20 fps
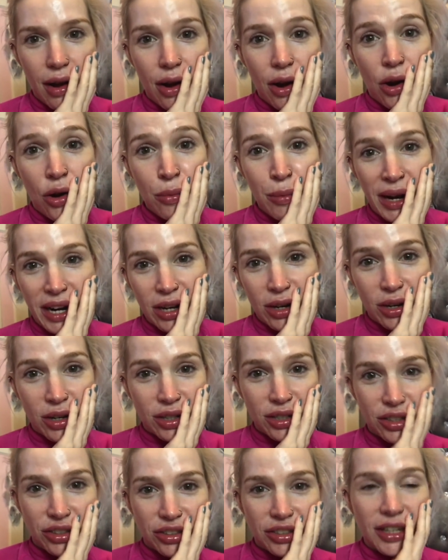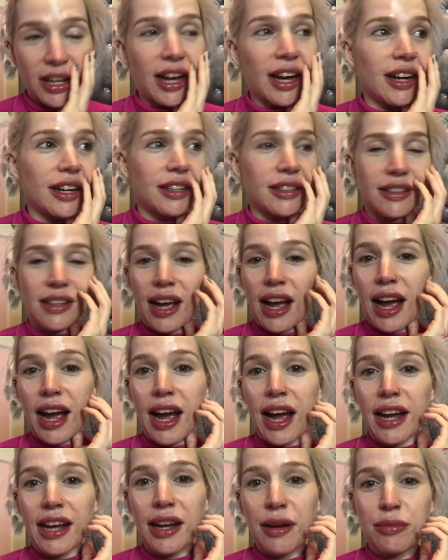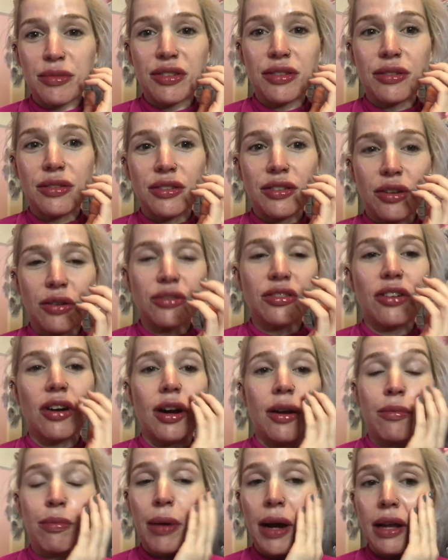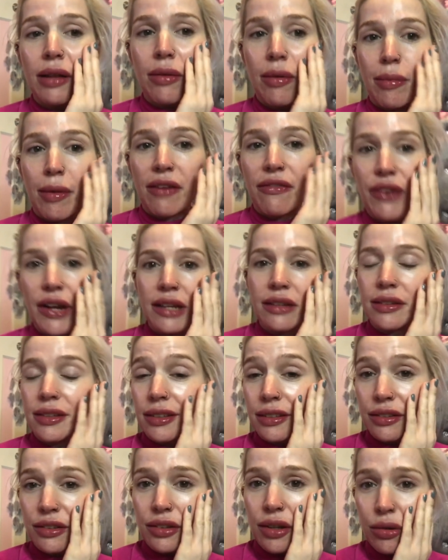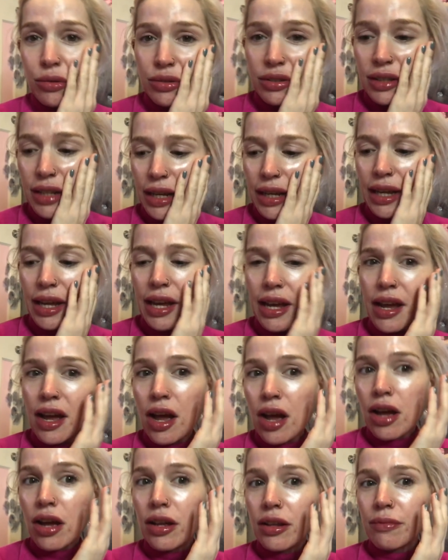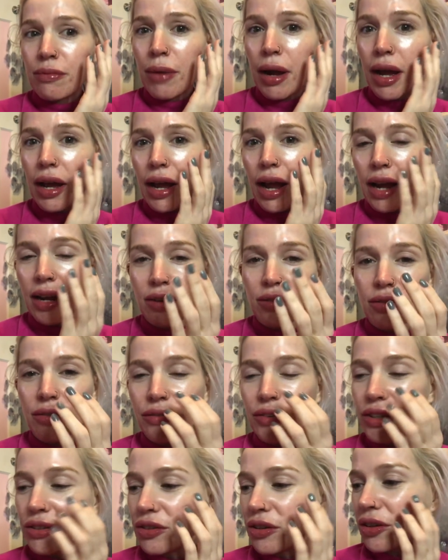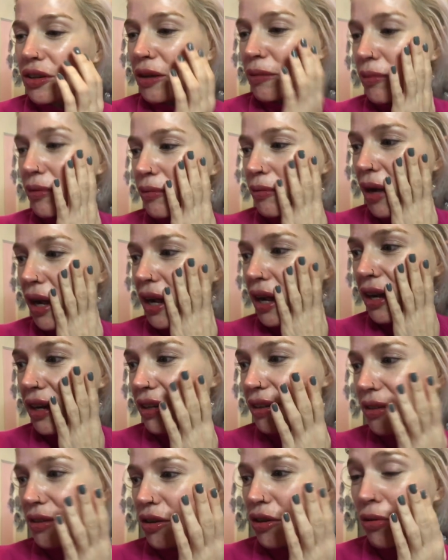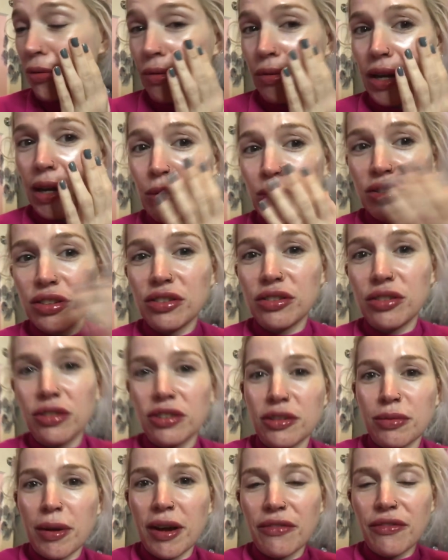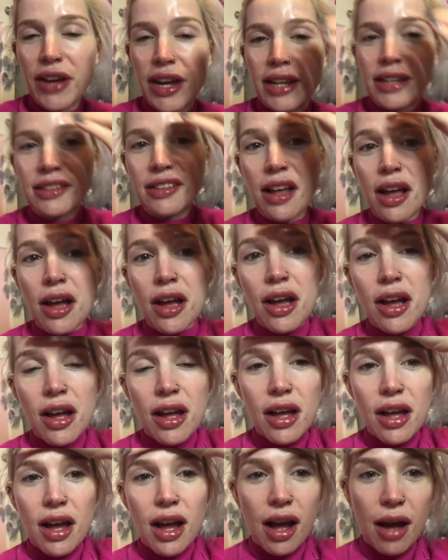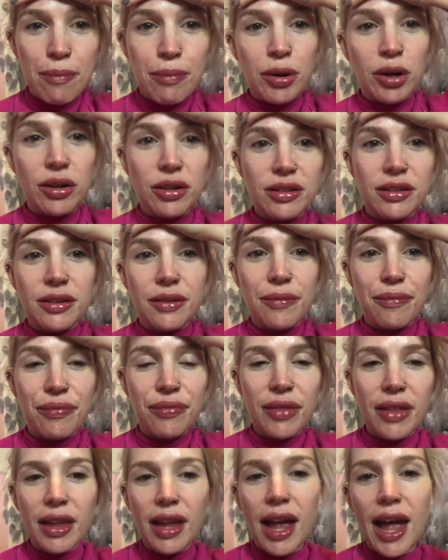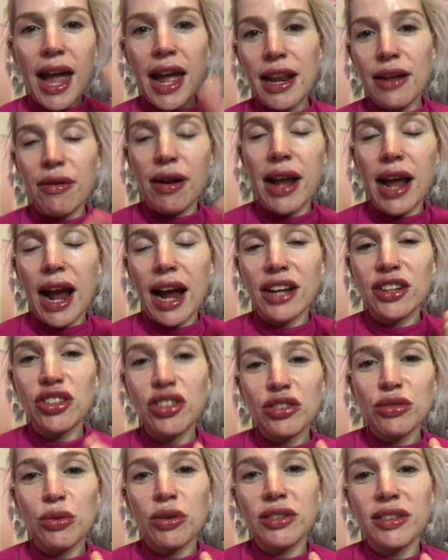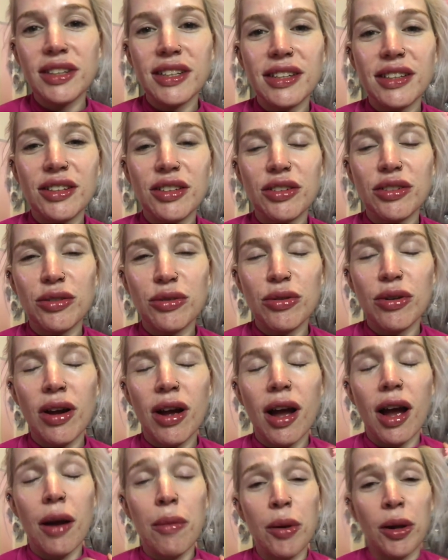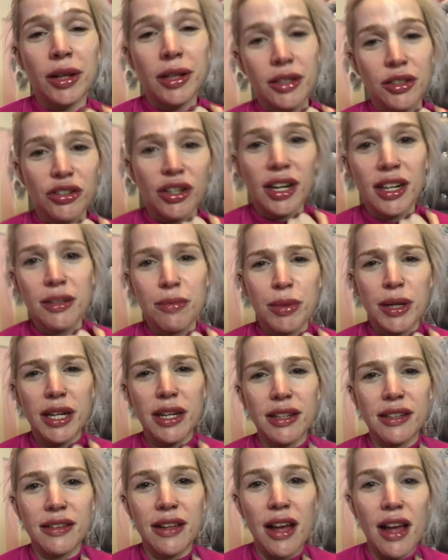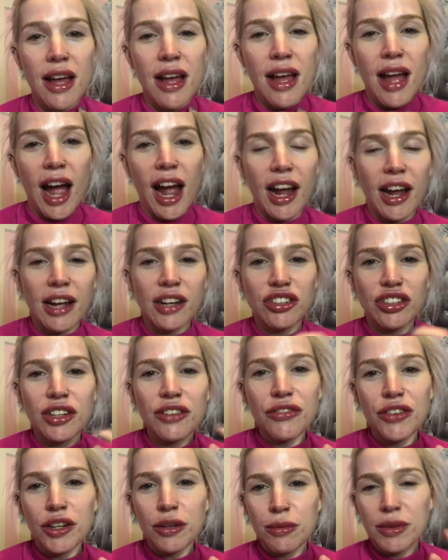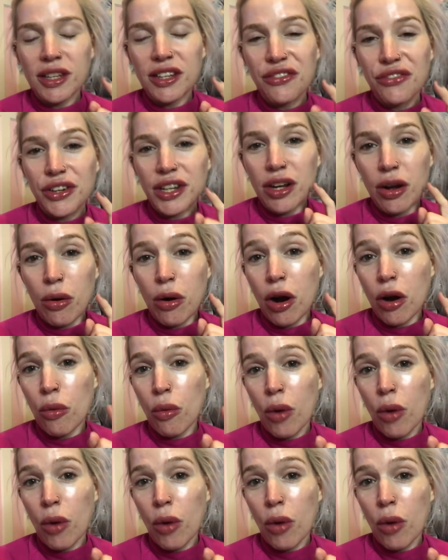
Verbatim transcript: Oh my gosh, guys, I am so sorry. And by the way, my face is so sticky. My I don't know if you saw that, but my hand, oh, it was stuck to my face. But Anyway, I just wanted to apologise because I actually filmed this video a